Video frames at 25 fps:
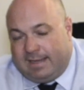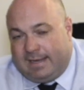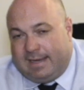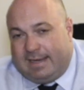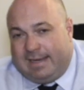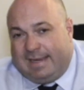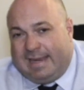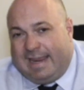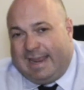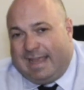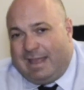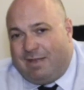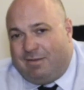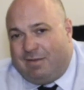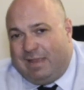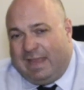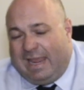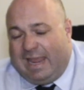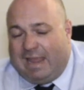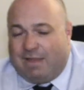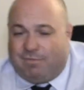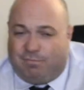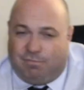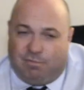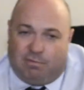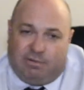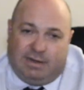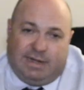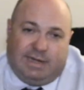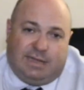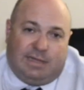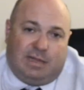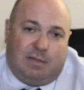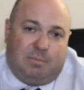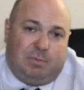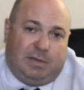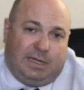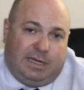Now, if we're in
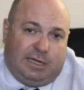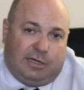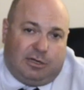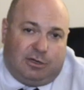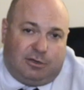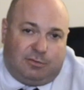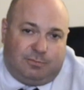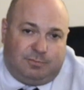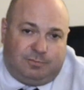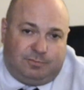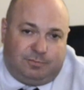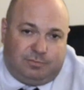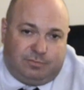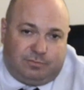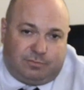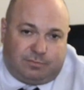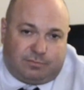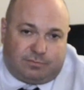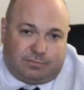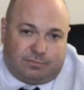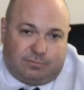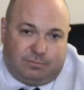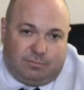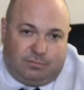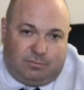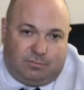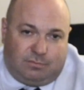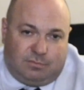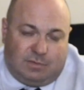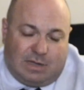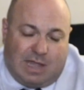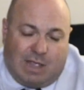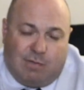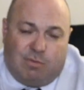Lapeer, I